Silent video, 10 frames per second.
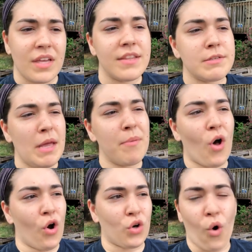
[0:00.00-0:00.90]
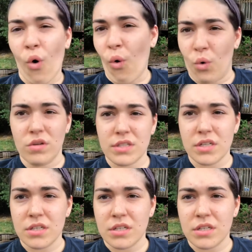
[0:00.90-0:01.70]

These people aren't cold.